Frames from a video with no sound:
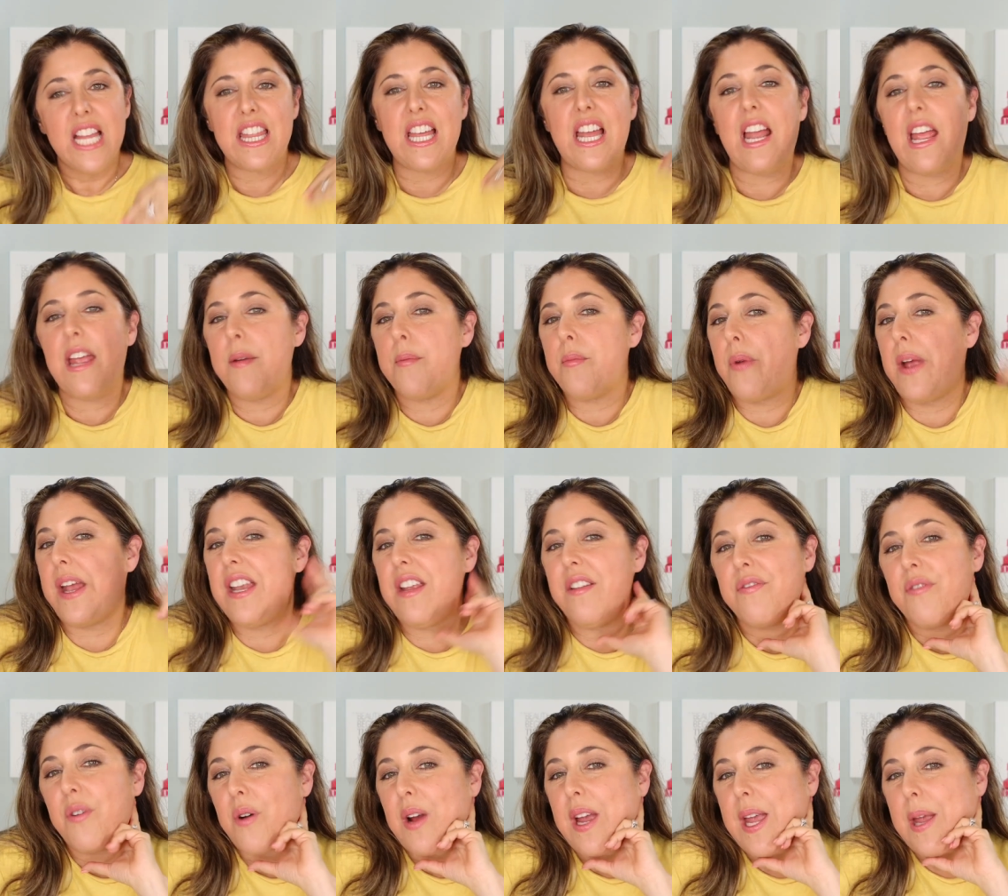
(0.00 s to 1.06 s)
that I am ready
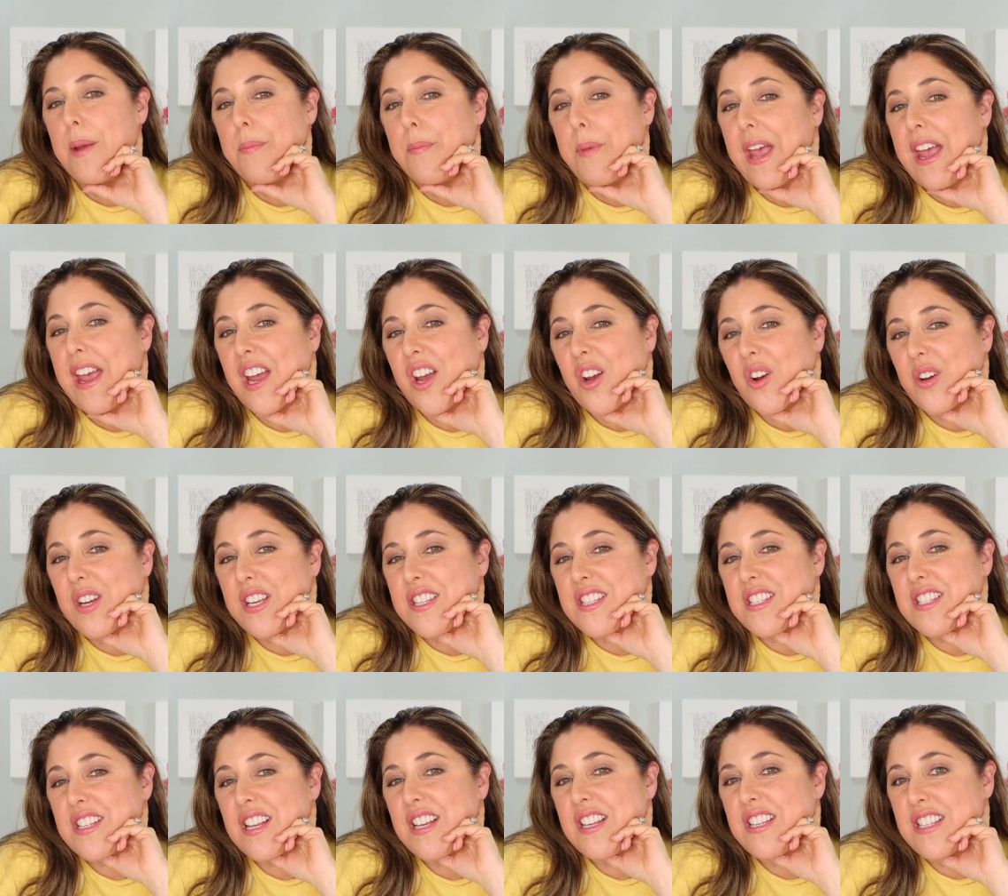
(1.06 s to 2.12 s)
for a
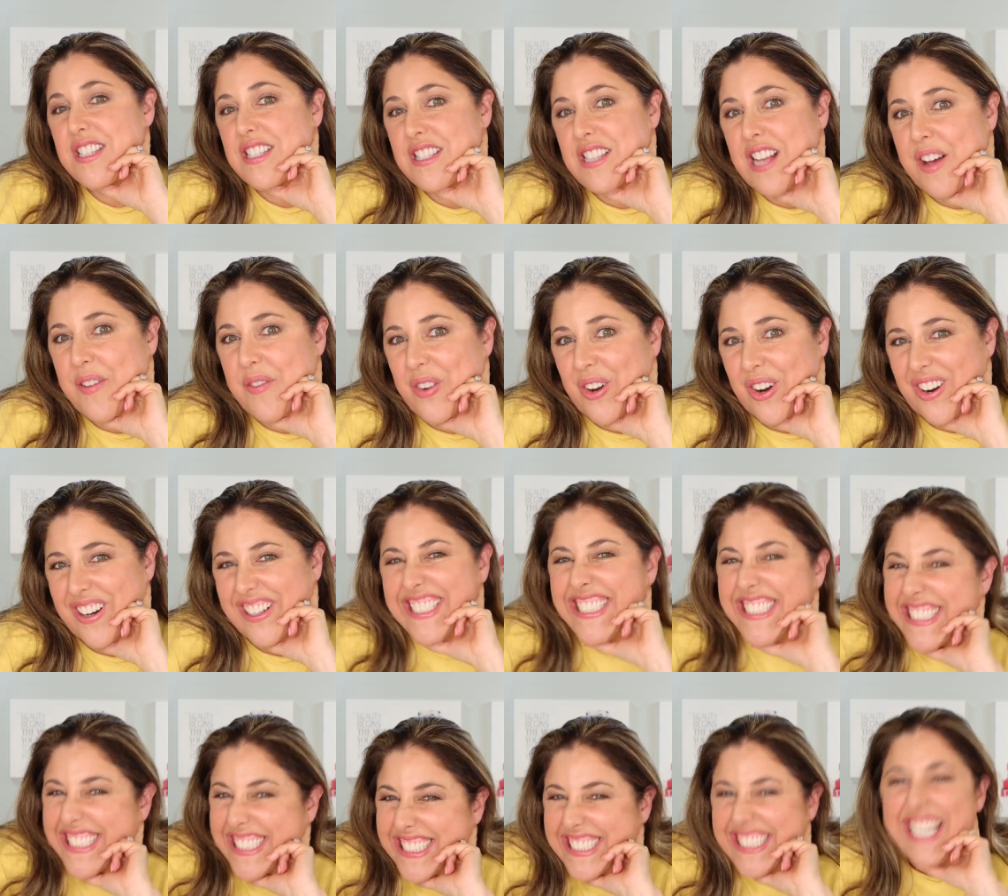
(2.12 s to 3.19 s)
Paris summer
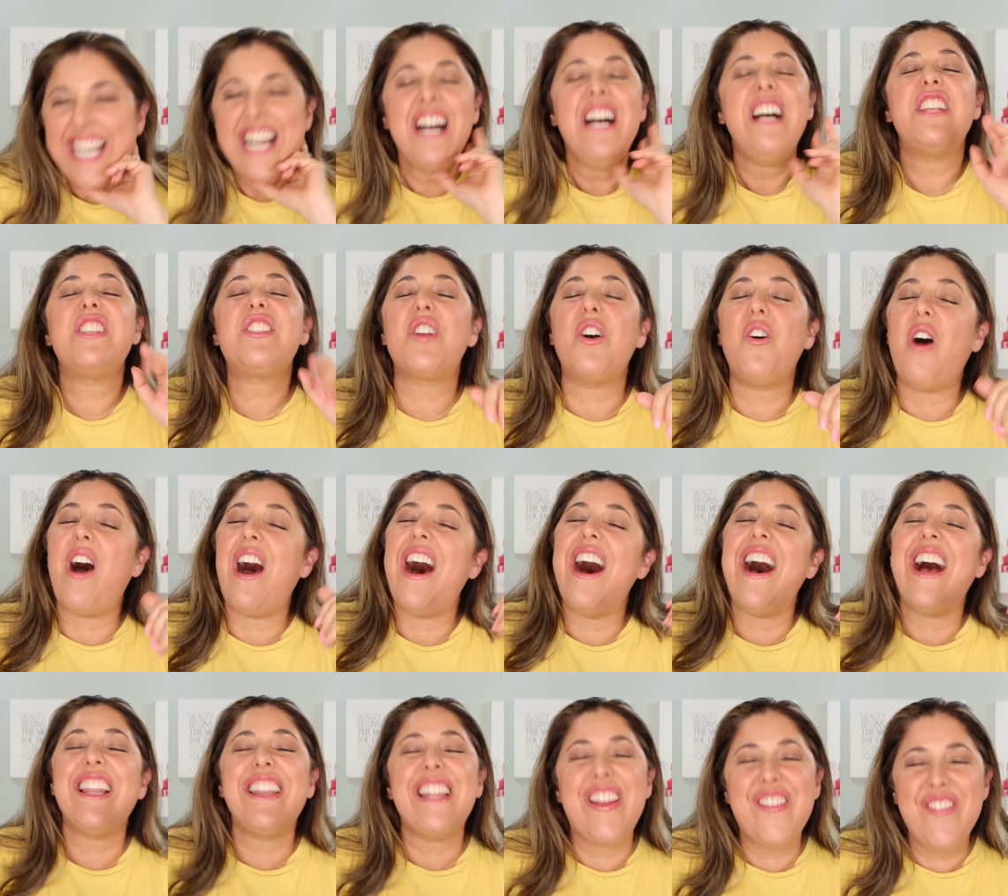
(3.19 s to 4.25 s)
so
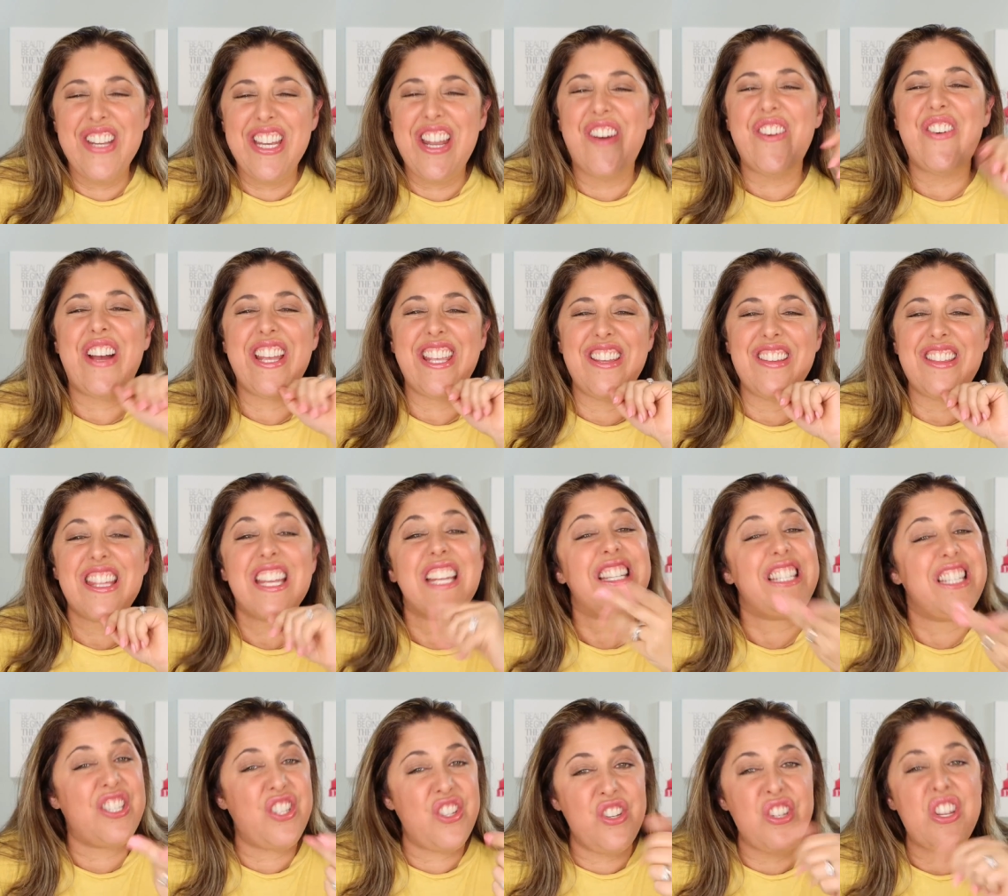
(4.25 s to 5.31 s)
uh, let me know what you think.
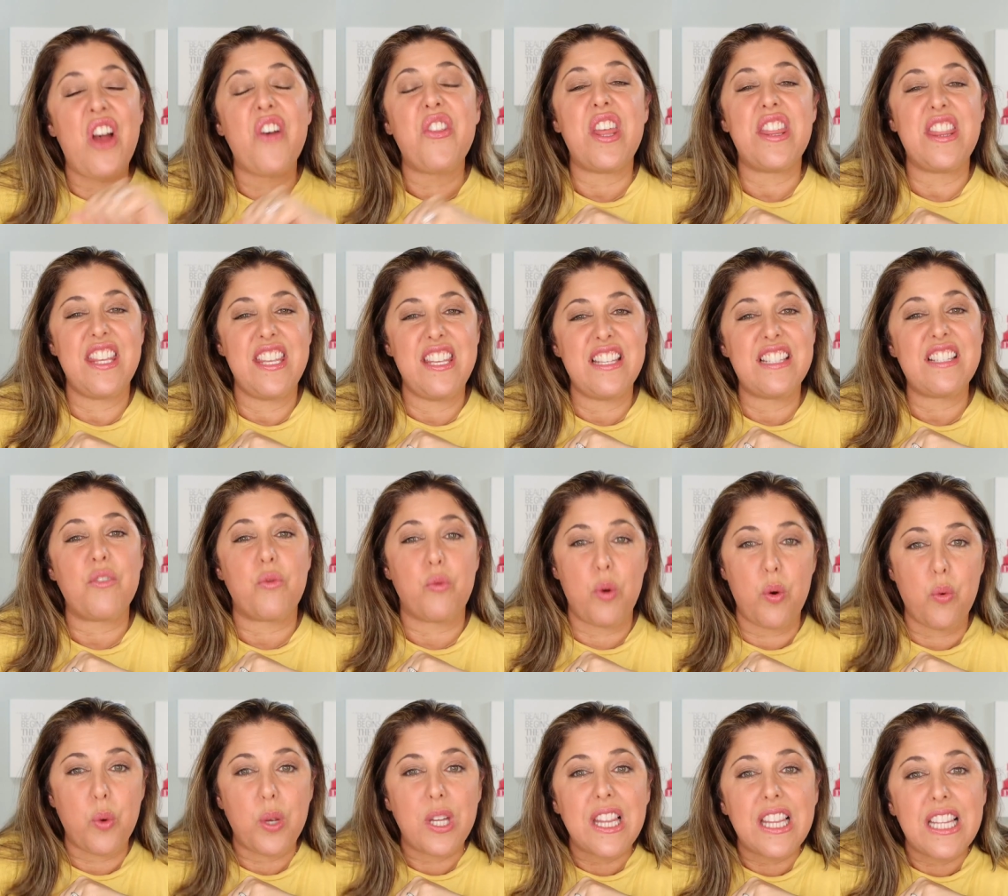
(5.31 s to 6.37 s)
Did you know that these
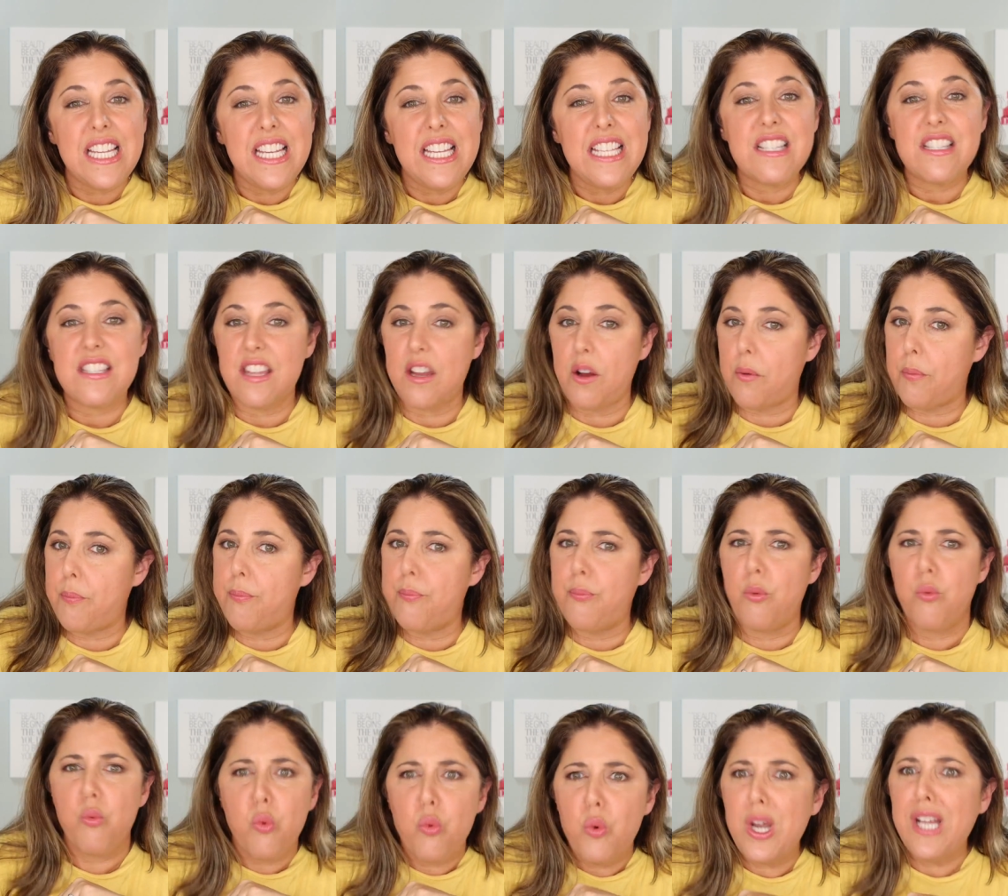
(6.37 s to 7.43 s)
were released? They're
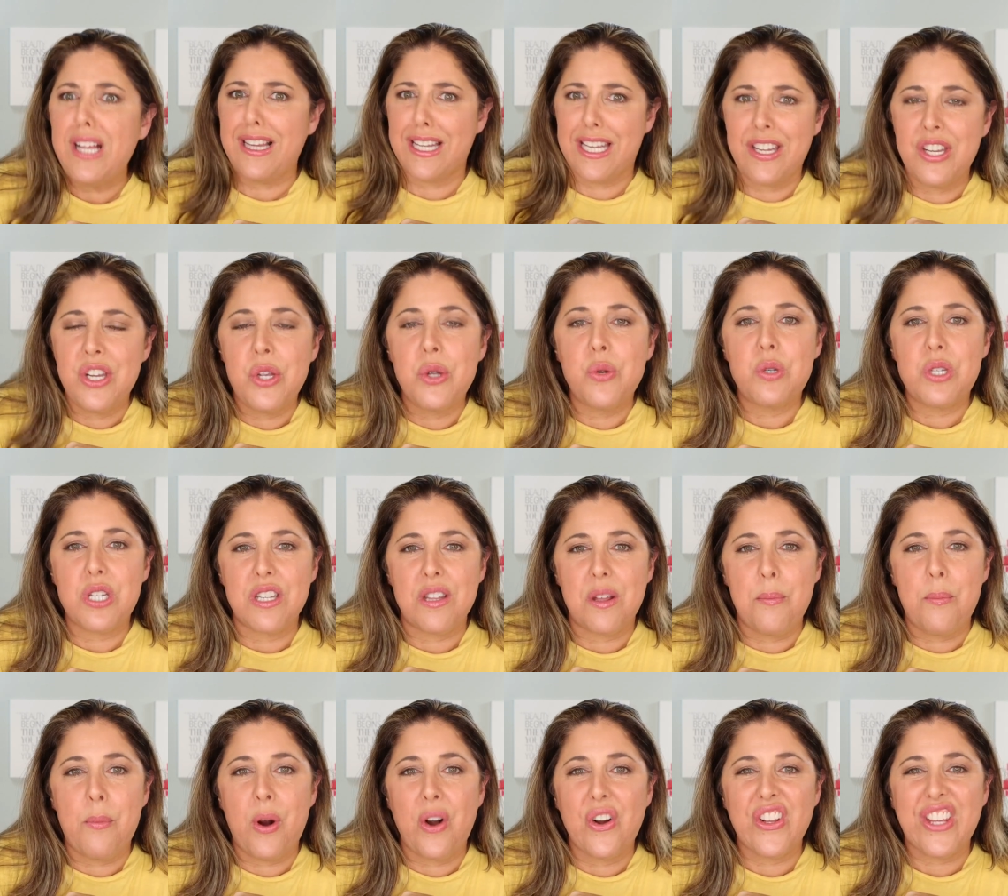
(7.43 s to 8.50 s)
really new to
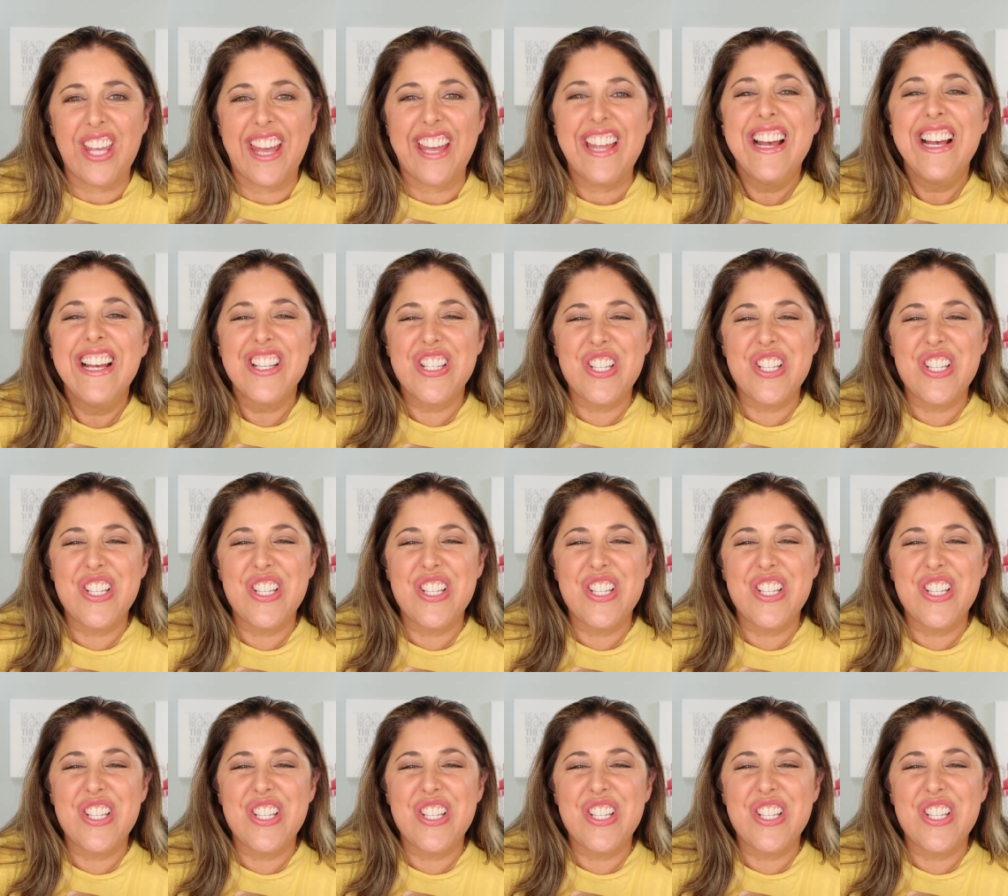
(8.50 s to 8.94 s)
the market.